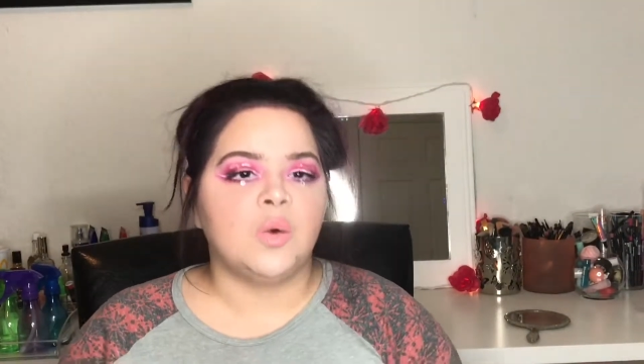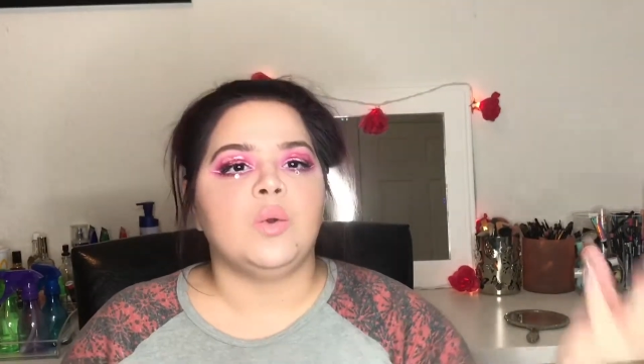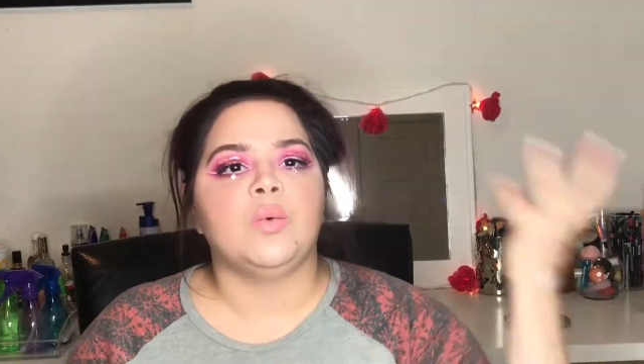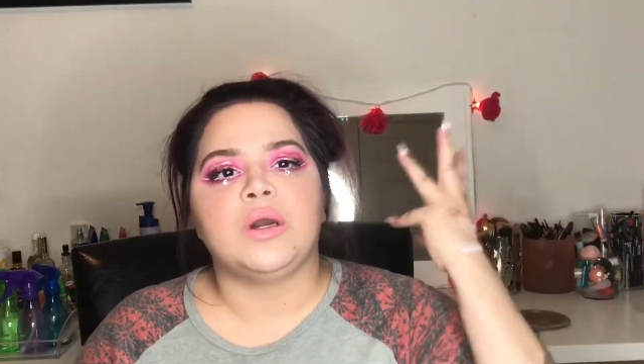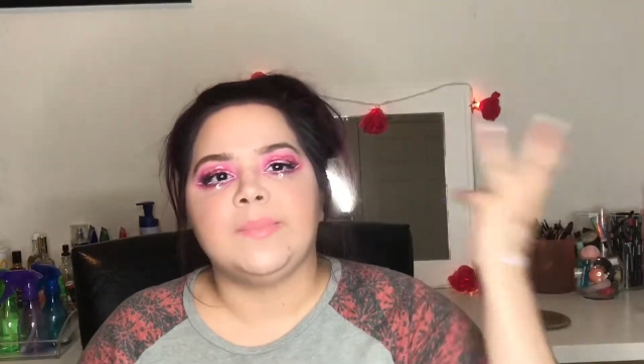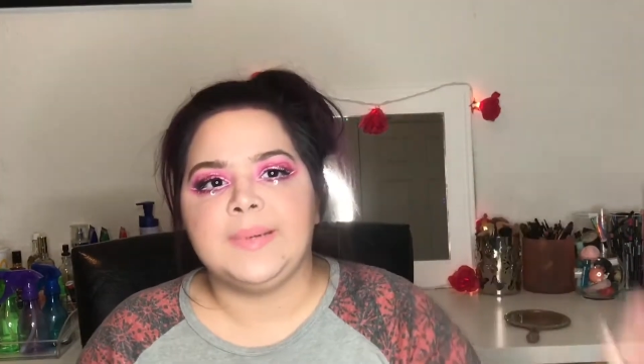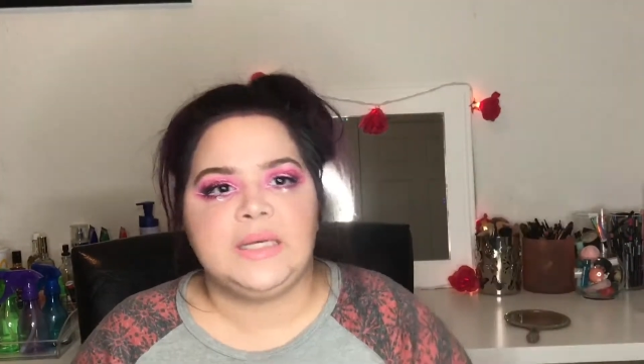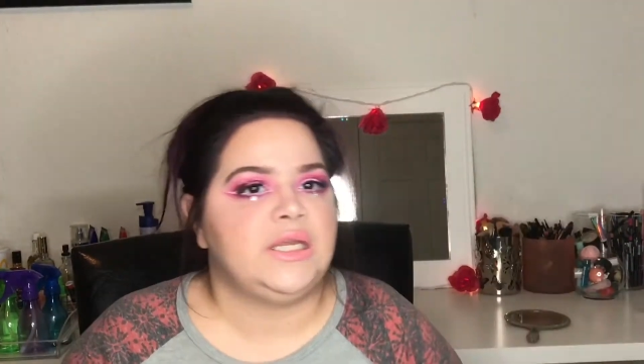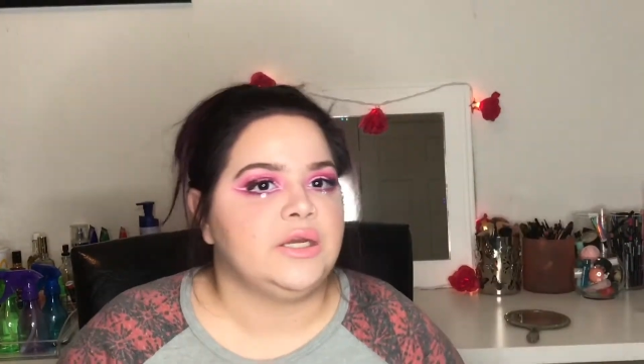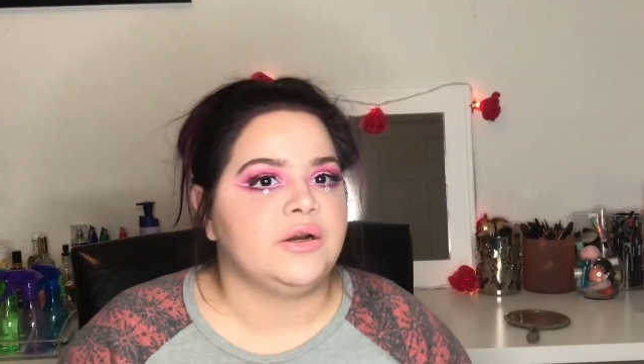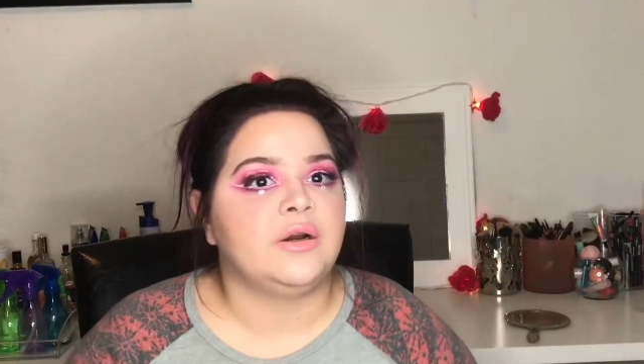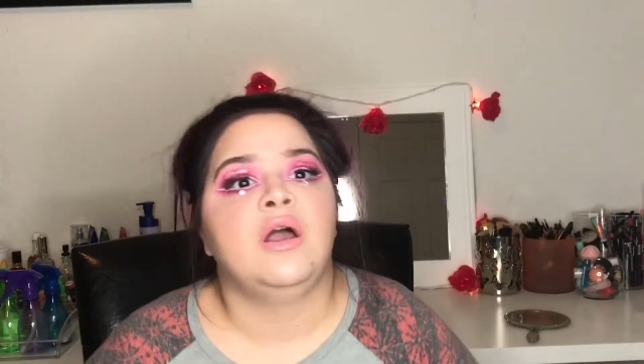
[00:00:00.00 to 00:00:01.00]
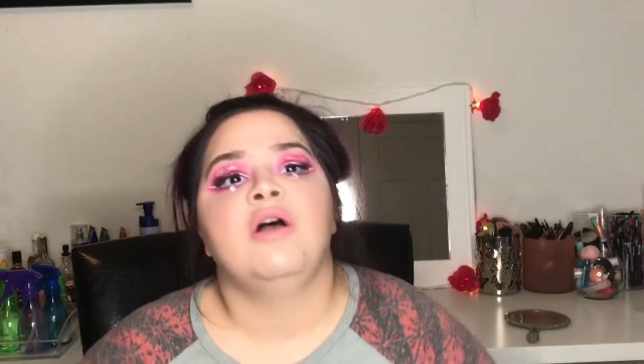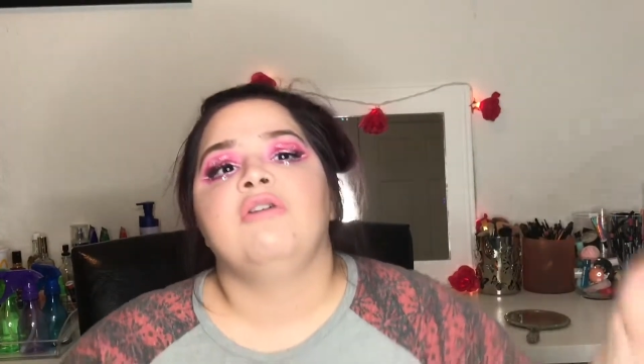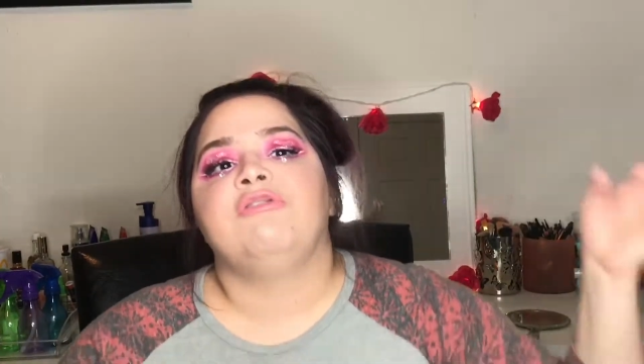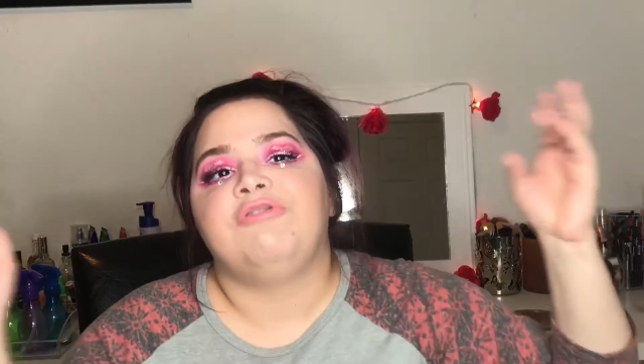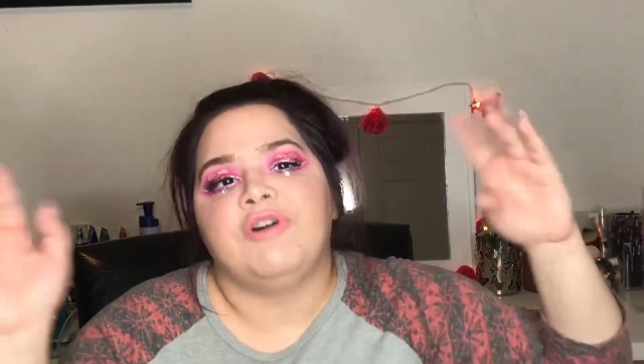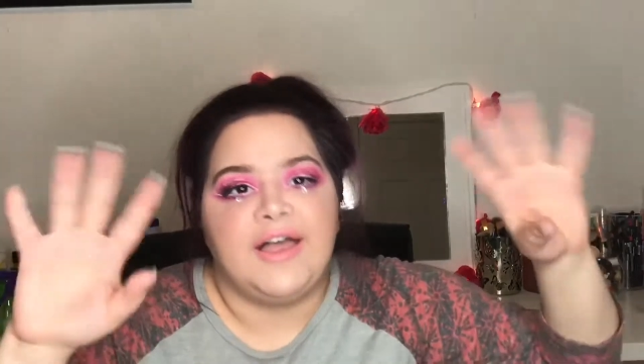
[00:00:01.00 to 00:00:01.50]
we would have been here
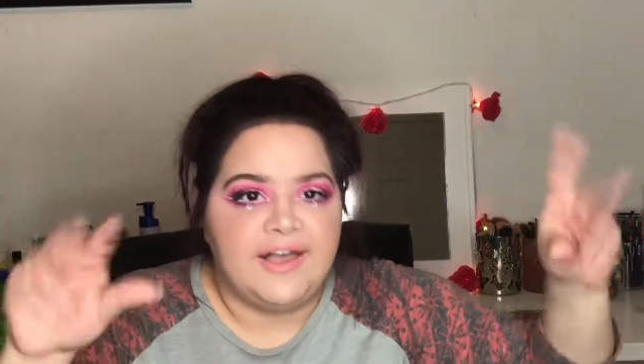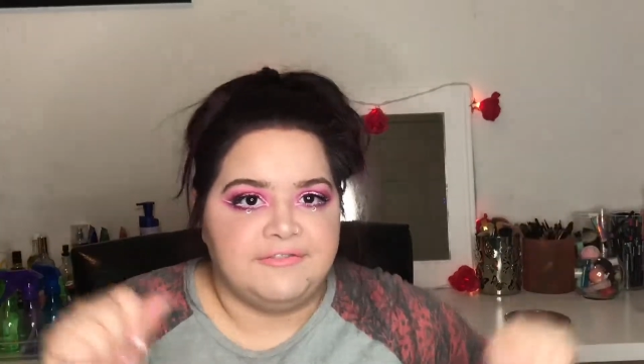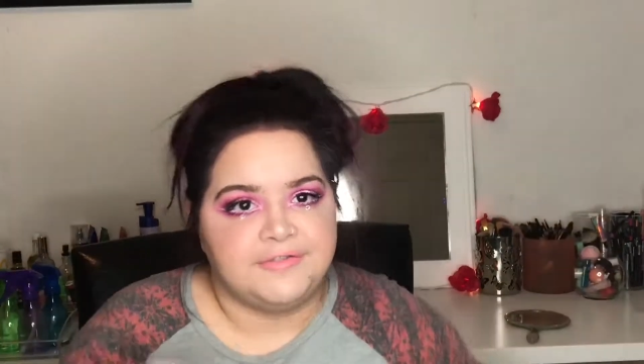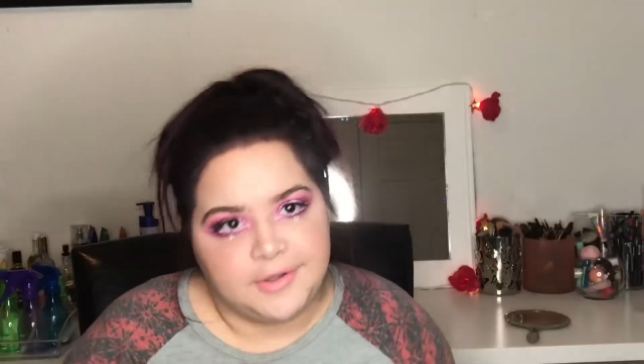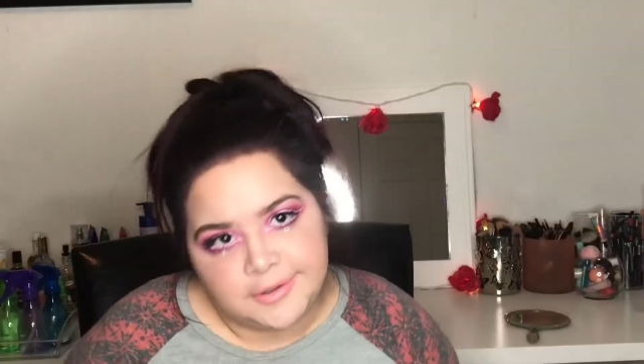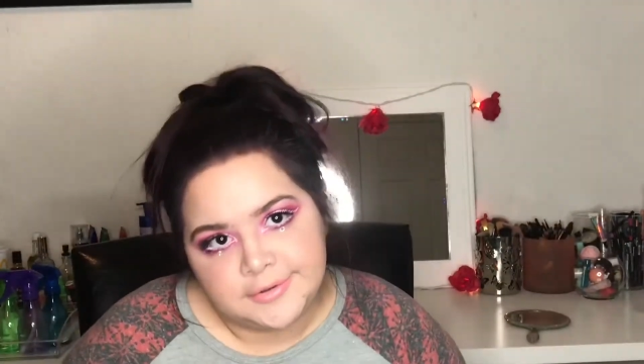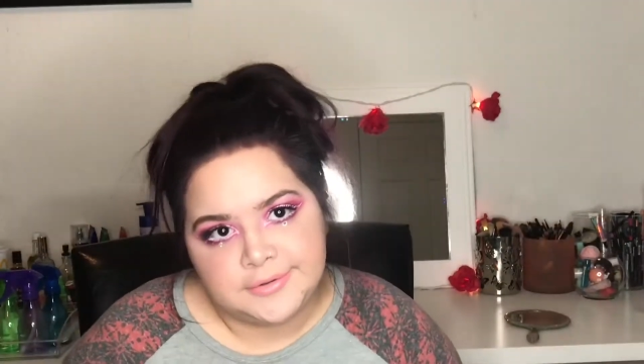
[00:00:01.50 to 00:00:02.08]
forever.